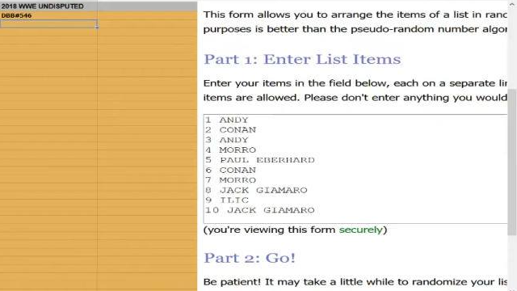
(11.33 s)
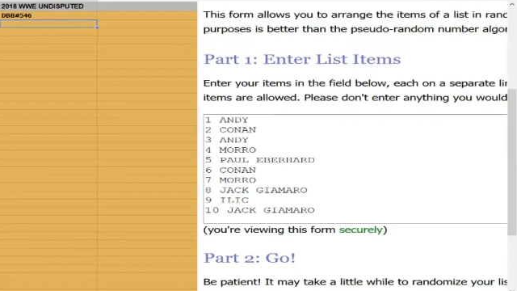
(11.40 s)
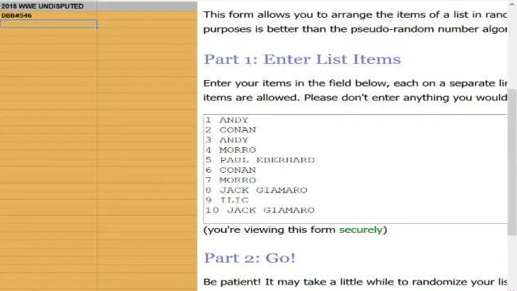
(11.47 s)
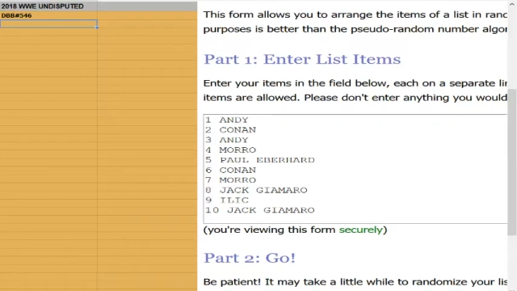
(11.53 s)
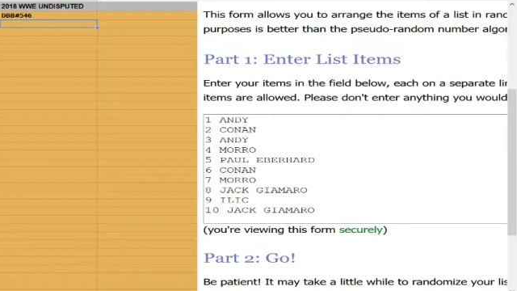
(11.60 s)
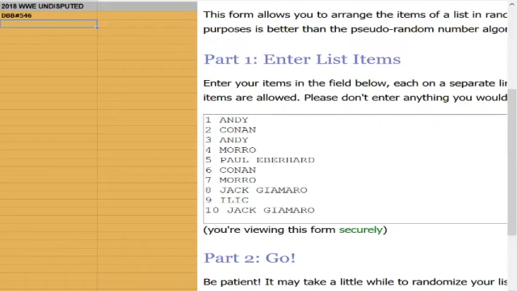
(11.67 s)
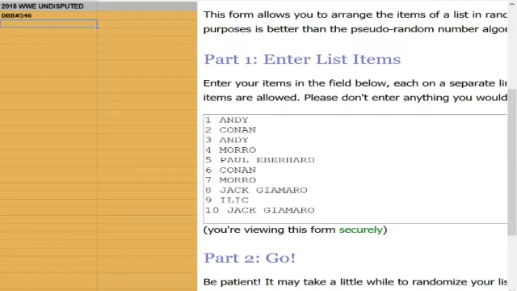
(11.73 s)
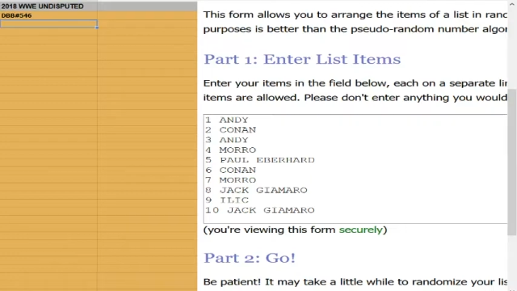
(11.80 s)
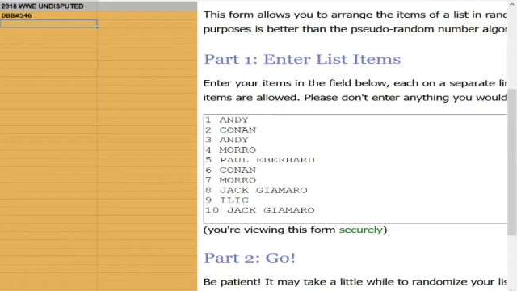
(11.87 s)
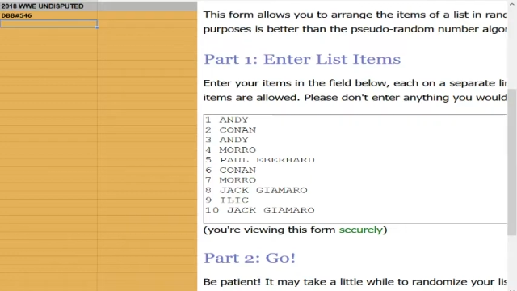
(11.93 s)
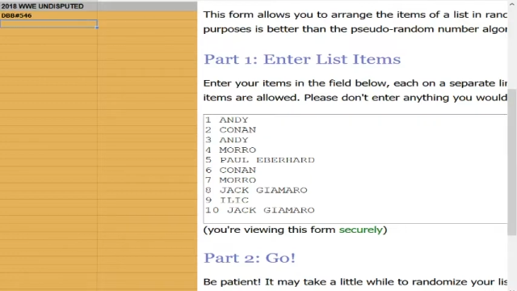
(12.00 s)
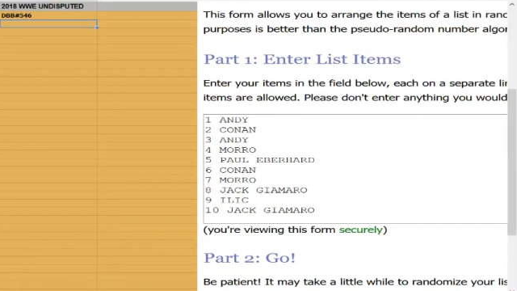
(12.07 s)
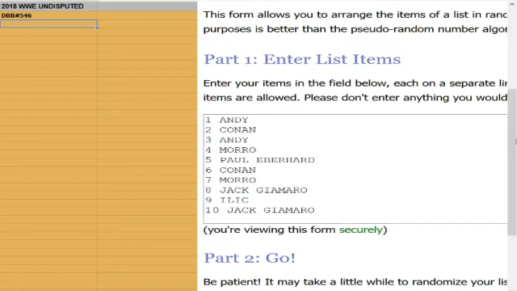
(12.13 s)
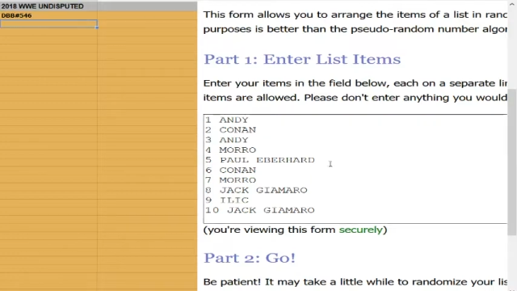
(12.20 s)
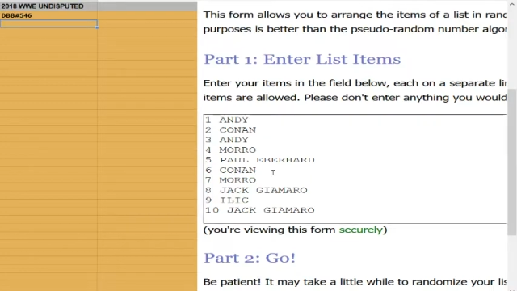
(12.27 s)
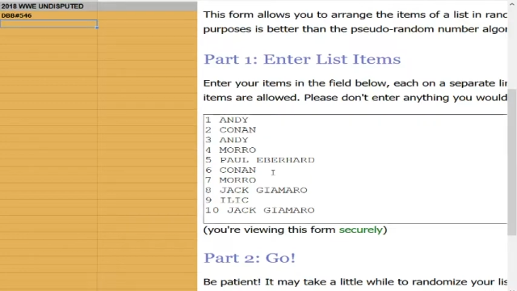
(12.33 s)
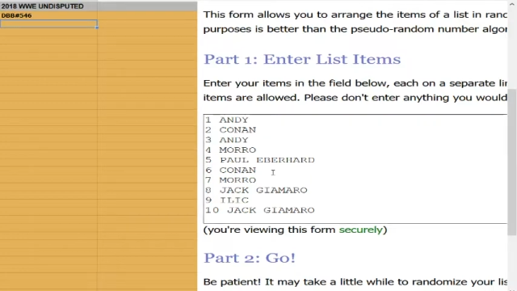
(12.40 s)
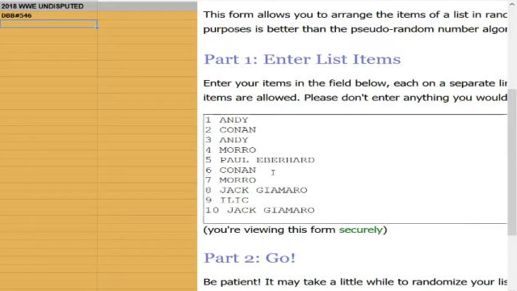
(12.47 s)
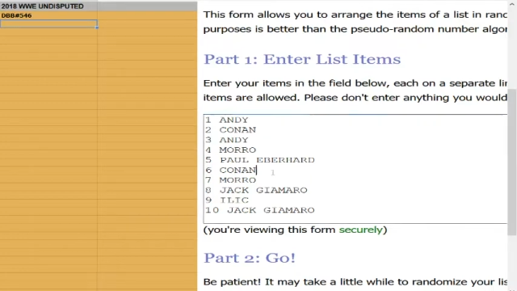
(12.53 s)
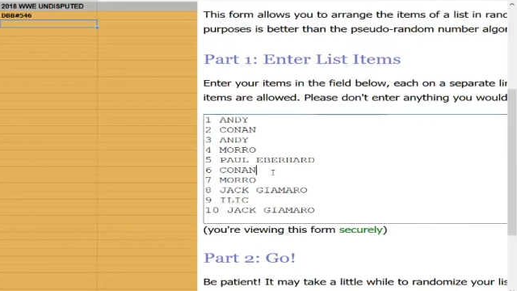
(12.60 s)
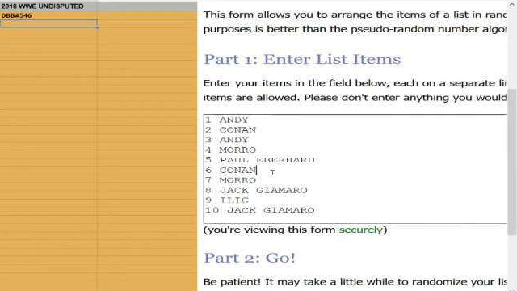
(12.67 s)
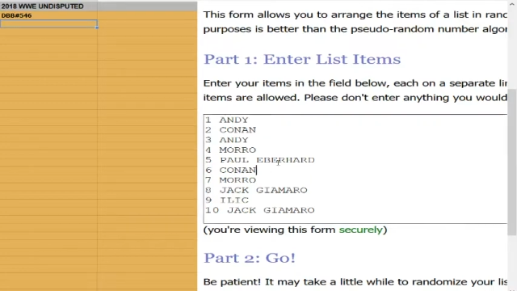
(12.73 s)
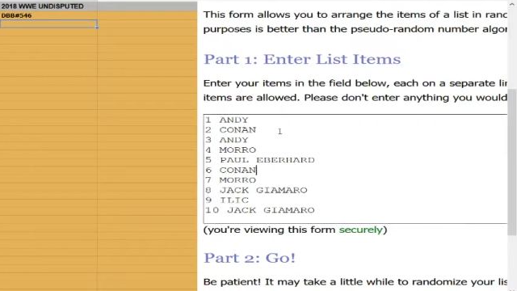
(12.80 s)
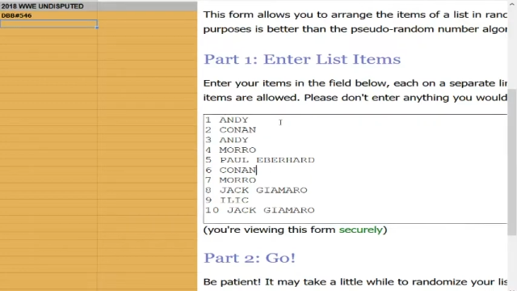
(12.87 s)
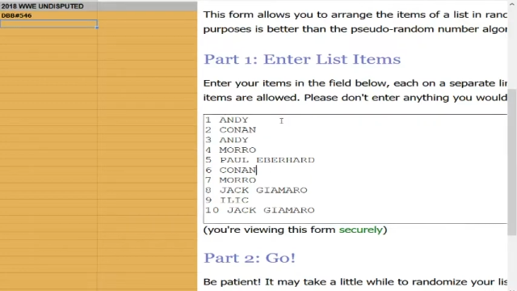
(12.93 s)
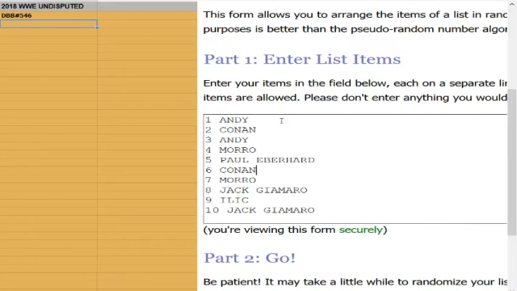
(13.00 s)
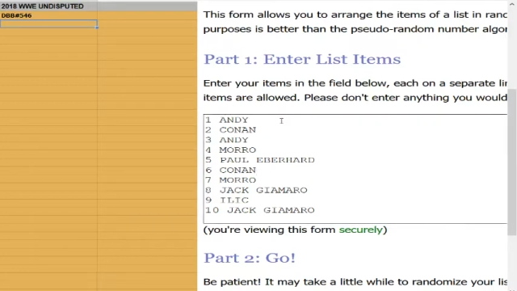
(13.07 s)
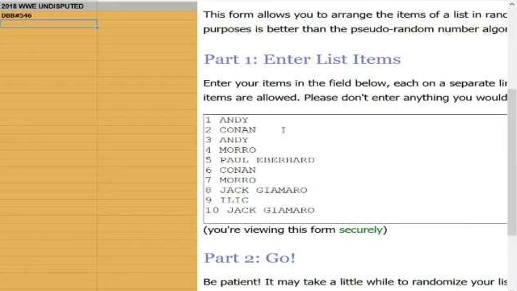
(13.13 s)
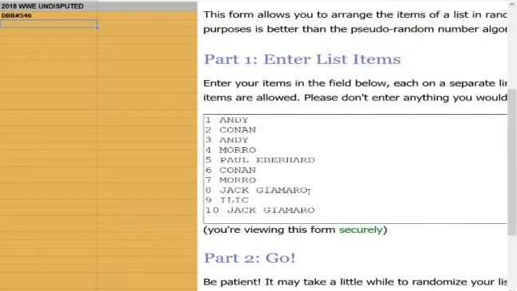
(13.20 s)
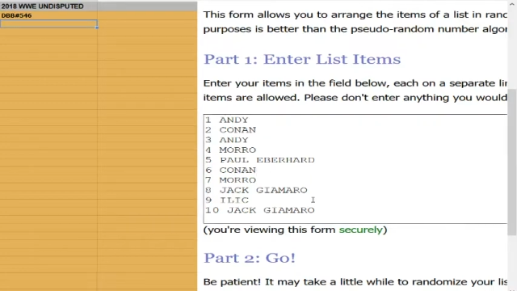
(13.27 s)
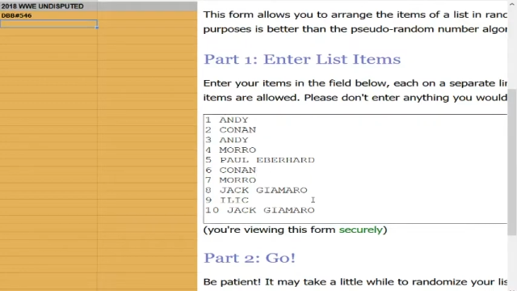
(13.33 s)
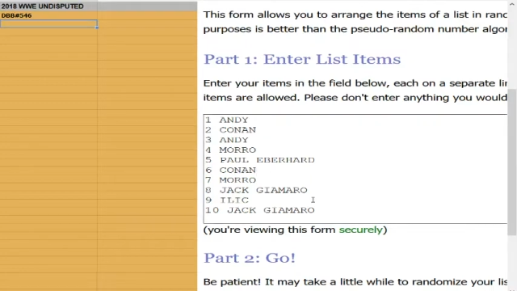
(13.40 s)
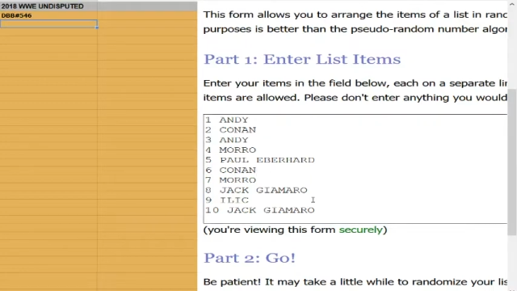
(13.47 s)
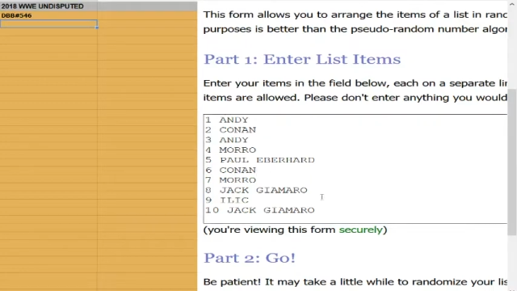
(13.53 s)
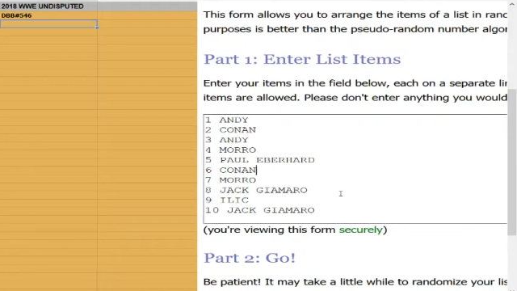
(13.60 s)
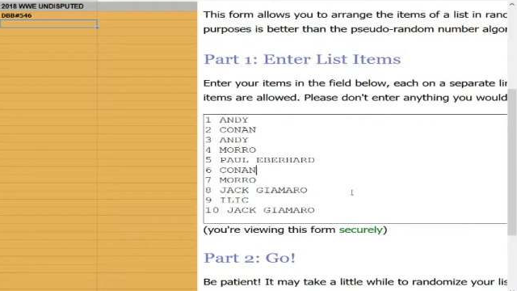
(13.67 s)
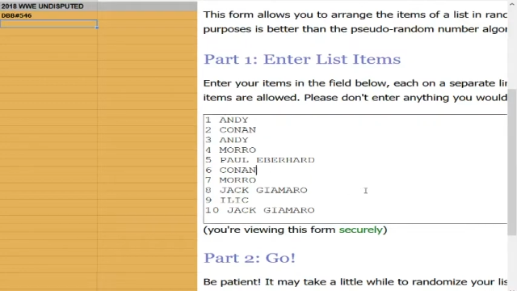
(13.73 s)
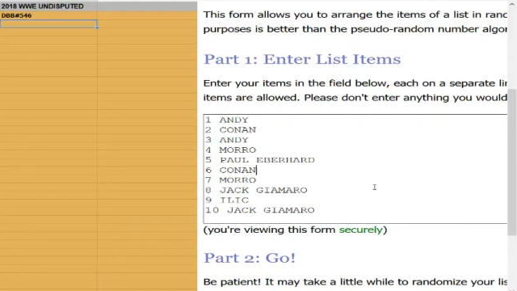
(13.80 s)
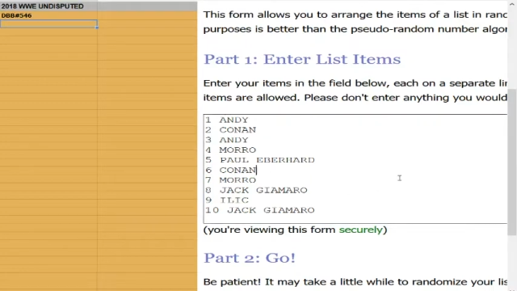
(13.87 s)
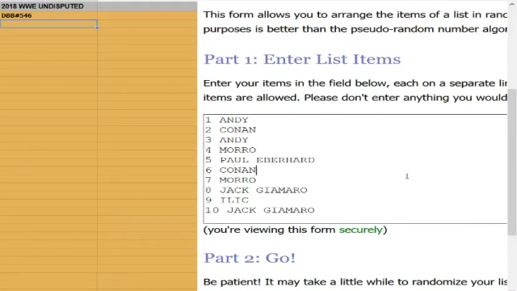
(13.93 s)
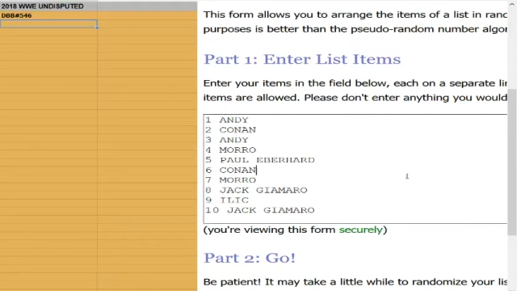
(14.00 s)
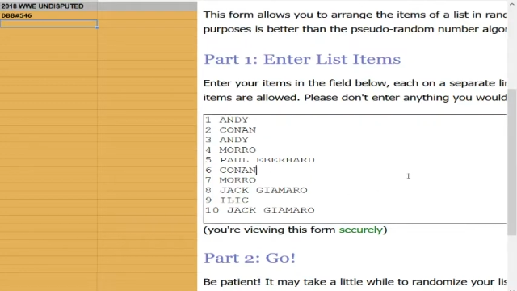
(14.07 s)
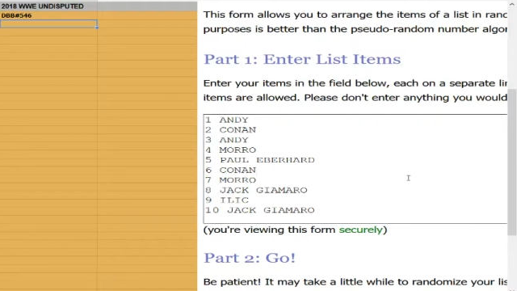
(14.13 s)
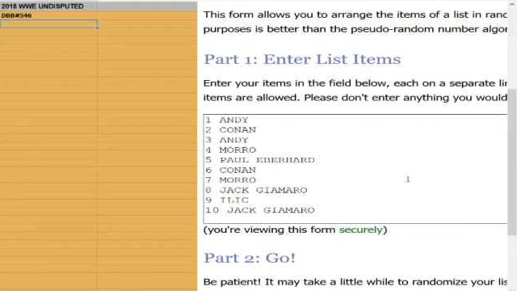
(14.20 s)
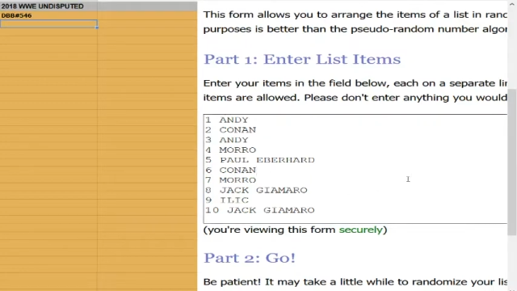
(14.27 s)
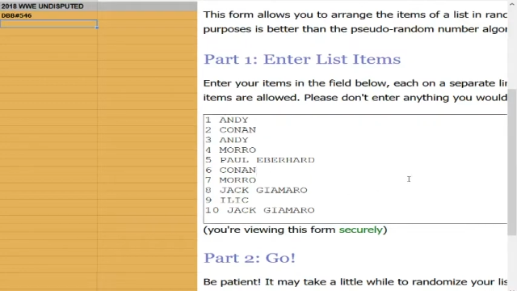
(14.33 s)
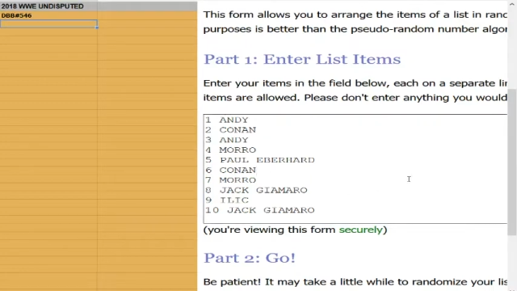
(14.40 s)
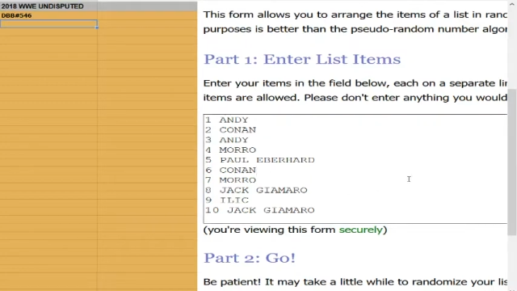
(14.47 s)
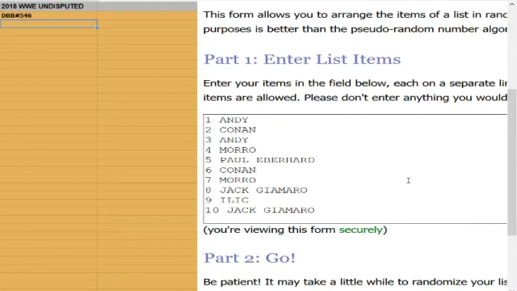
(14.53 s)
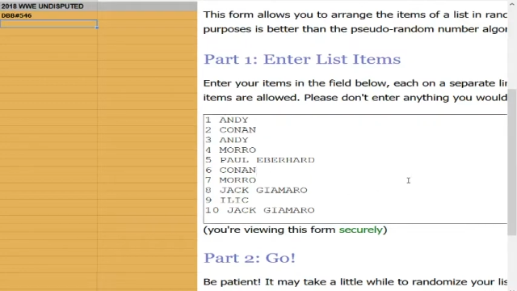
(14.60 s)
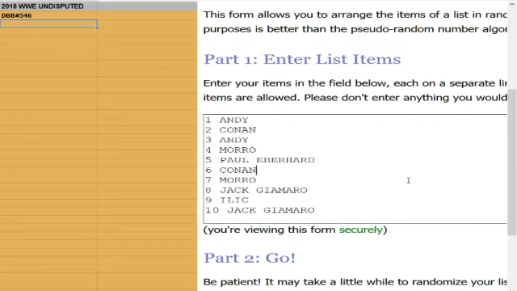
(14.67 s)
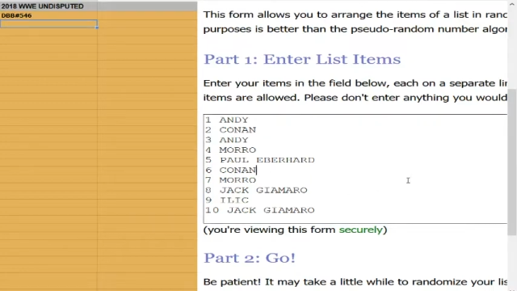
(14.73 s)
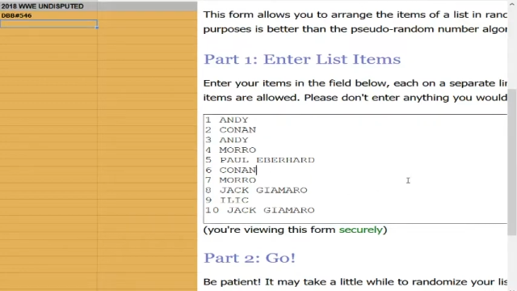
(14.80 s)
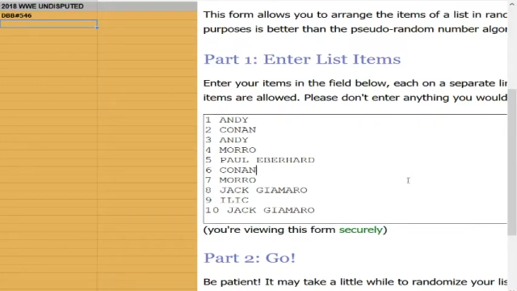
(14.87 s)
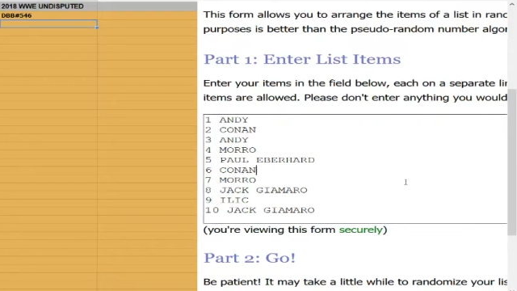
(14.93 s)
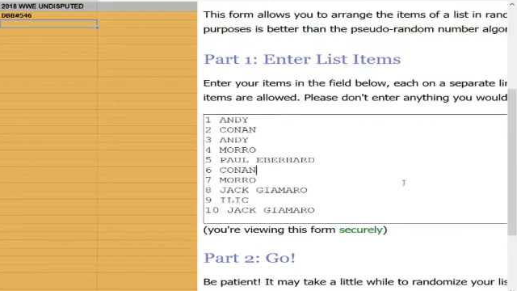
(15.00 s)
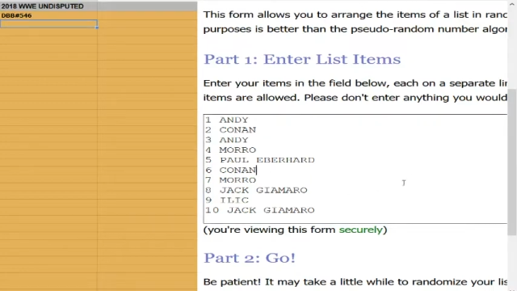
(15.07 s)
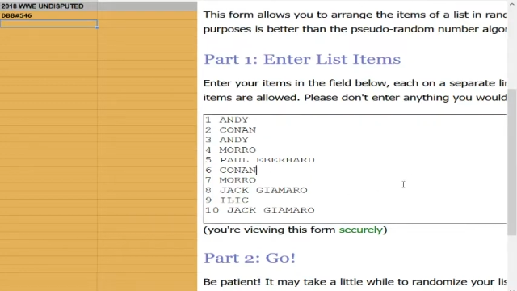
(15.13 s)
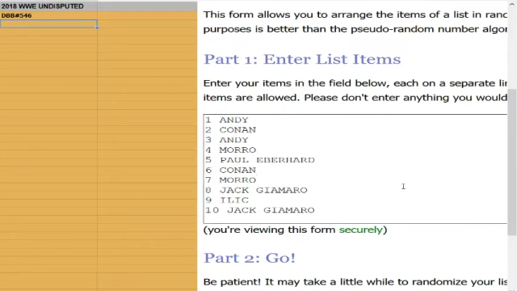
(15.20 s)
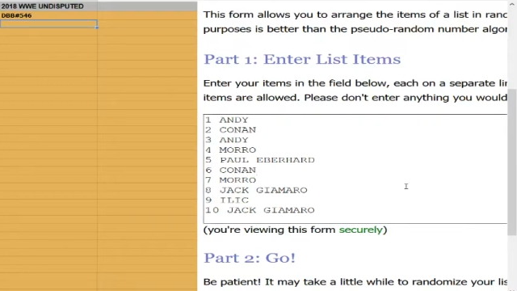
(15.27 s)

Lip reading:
Nobody's mouth can be seen.